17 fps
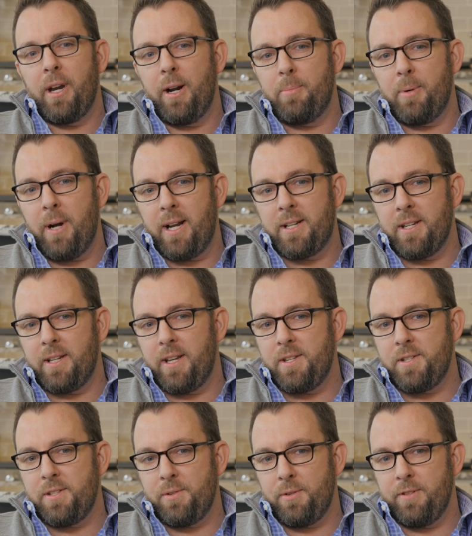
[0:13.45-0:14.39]
Chiropractic
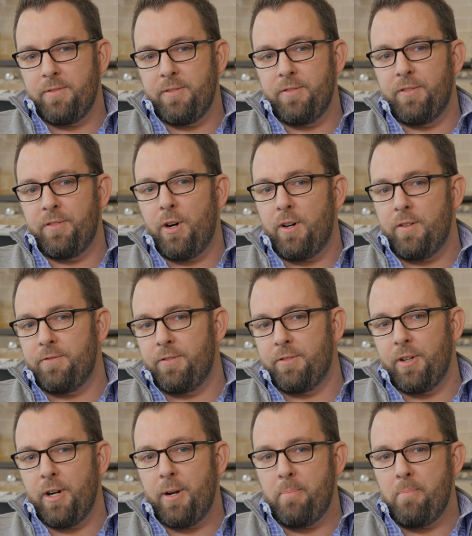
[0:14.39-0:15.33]
has sort of evolved
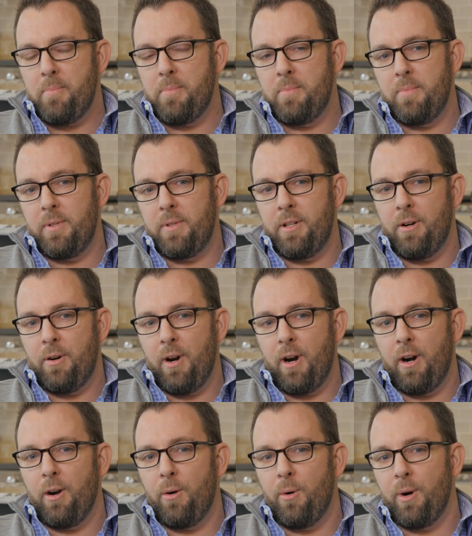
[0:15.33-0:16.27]
from, you know,
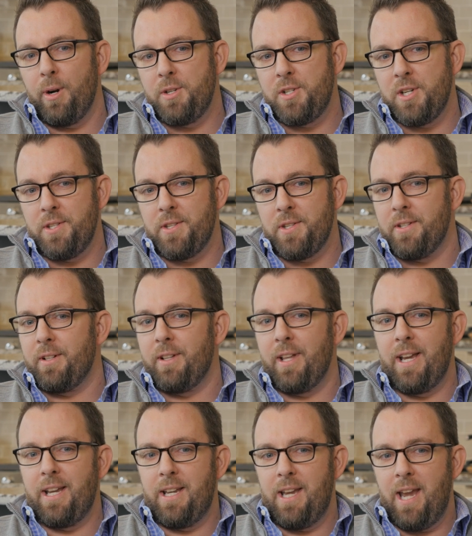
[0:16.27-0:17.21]
our origins in the
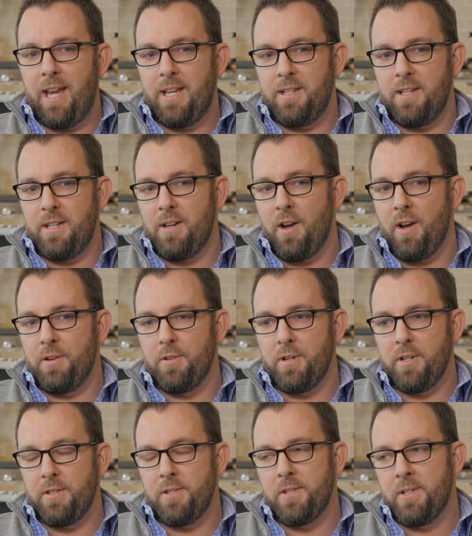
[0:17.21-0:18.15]
late
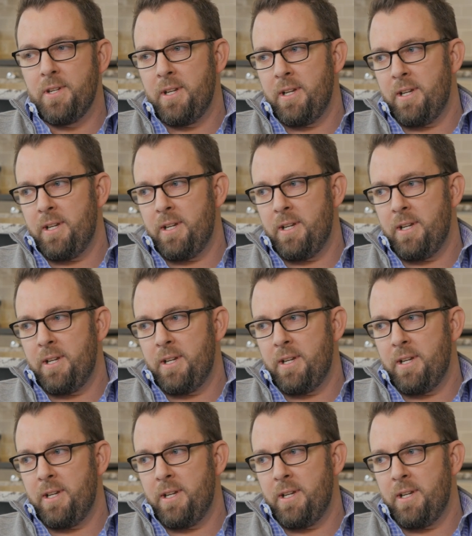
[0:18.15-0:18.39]
1800s.